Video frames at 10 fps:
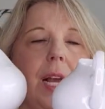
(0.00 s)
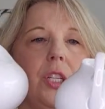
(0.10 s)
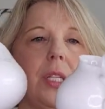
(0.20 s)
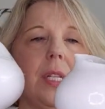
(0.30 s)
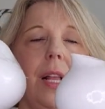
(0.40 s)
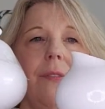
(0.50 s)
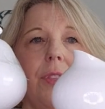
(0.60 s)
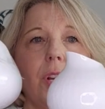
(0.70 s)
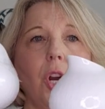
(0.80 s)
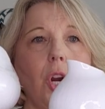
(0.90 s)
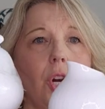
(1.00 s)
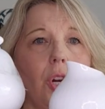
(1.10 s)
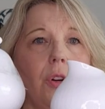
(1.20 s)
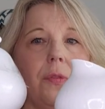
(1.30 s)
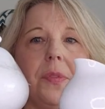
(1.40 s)
I just love the
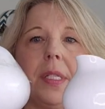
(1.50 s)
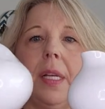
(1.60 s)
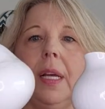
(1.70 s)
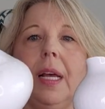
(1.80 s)
curves.